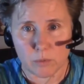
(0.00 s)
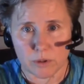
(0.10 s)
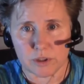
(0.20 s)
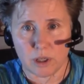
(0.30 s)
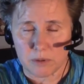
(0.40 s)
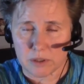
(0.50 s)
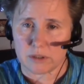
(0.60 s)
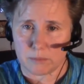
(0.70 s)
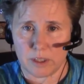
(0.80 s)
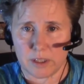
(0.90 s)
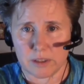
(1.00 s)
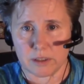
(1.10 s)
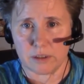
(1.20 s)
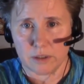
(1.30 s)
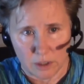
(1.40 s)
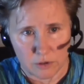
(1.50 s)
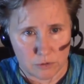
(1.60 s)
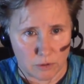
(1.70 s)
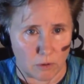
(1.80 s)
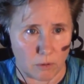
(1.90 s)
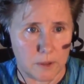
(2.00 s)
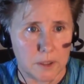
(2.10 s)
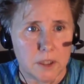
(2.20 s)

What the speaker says: workshop, is because money is a struggle.